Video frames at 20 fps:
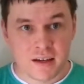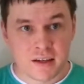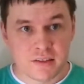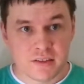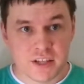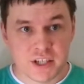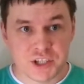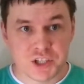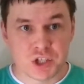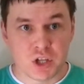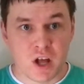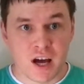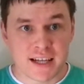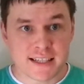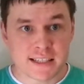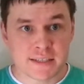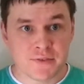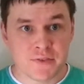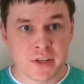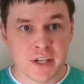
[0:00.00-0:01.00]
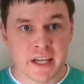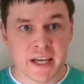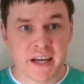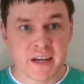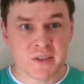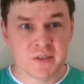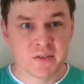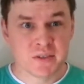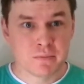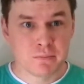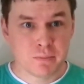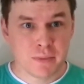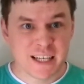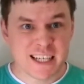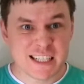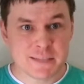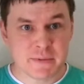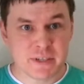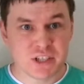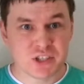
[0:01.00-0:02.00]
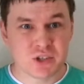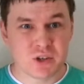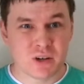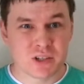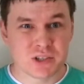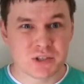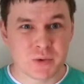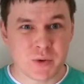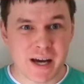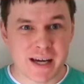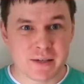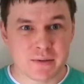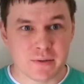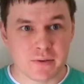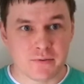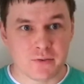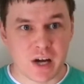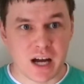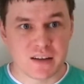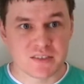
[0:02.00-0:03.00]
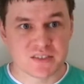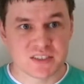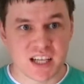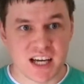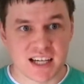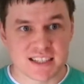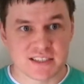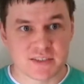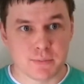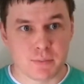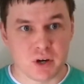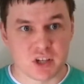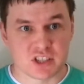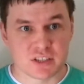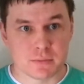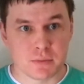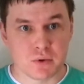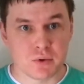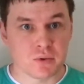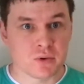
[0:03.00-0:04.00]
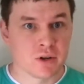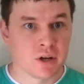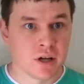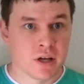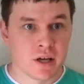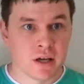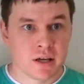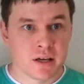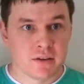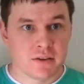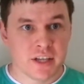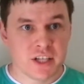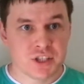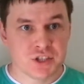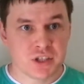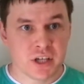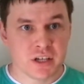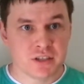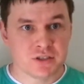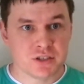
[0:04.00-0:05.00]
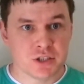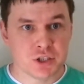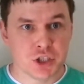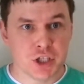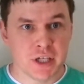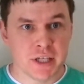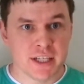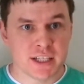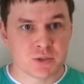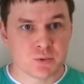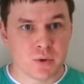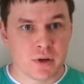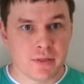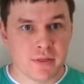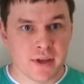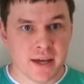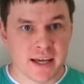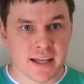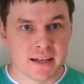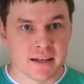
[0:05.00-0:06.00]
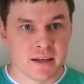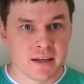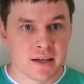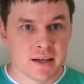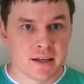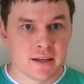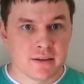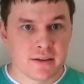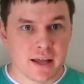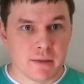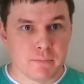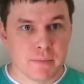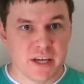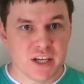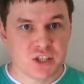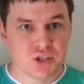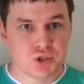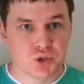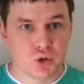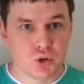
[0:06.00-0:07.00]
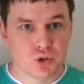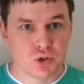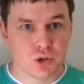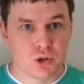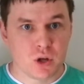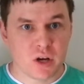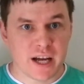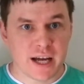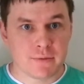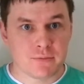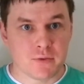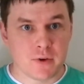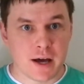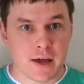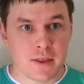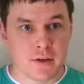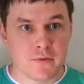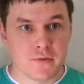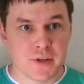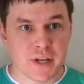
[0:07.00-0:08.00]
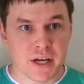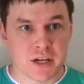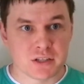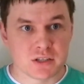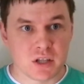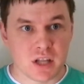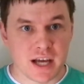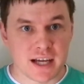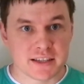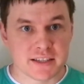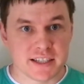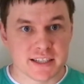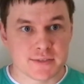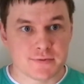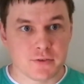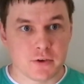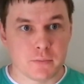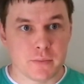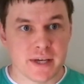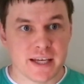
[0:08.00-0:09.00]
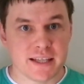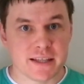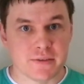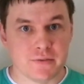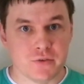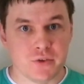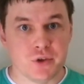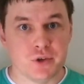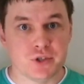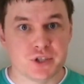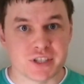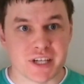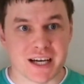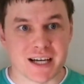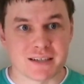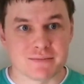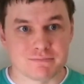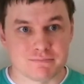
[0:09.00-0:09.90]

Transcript: Did you like this video? Please be sure to rate it with 5 stars if possible. This shows the genius within, and be sure to look out for other videos like this from me in the future.